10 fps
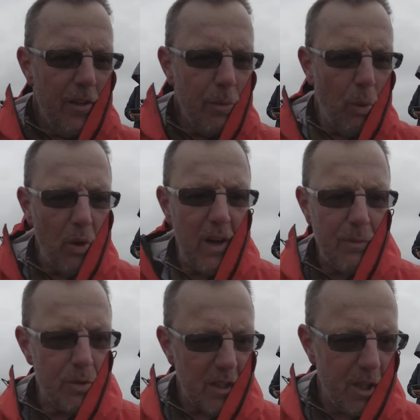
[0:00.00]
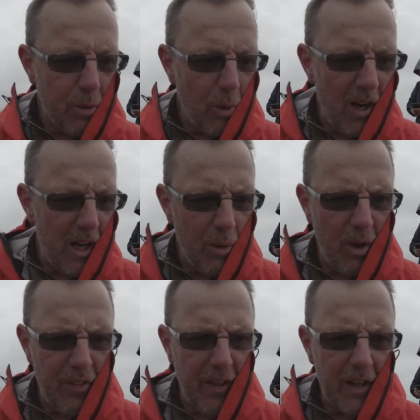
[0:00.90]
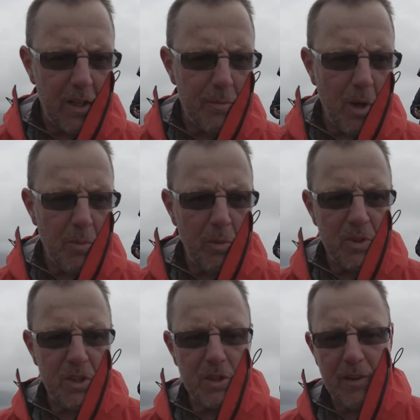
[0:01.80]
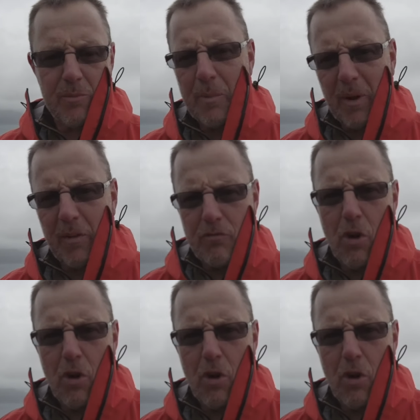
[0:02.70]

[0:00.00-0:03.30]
the water level is actually quite low, I think, at the moment, which is giving me a bit of a